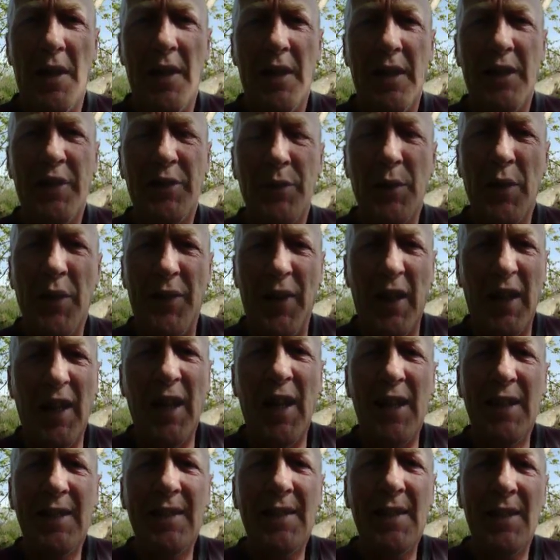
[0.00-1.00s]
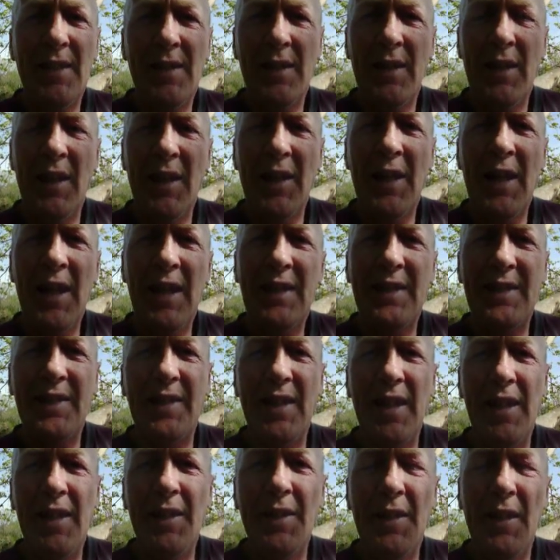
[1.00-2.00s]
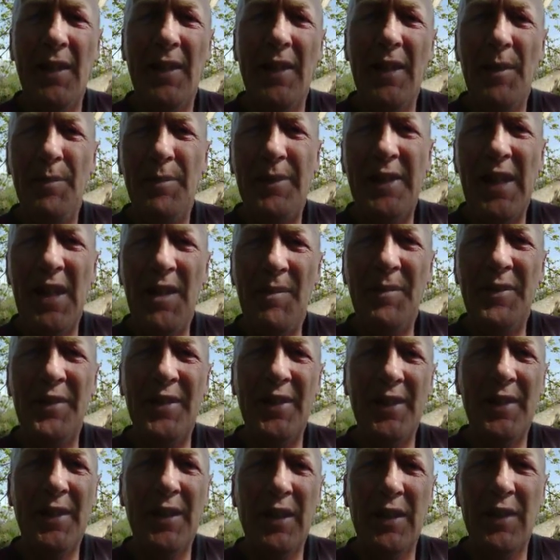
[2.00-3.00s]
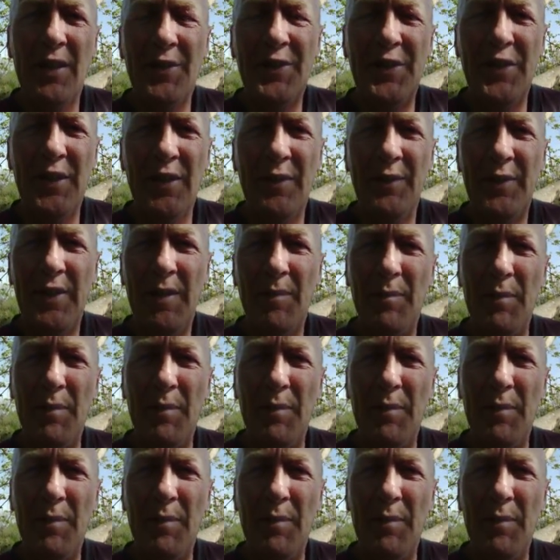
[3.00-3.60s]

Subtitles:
is worth a light. And I'd say the Lib Dems, the Conservative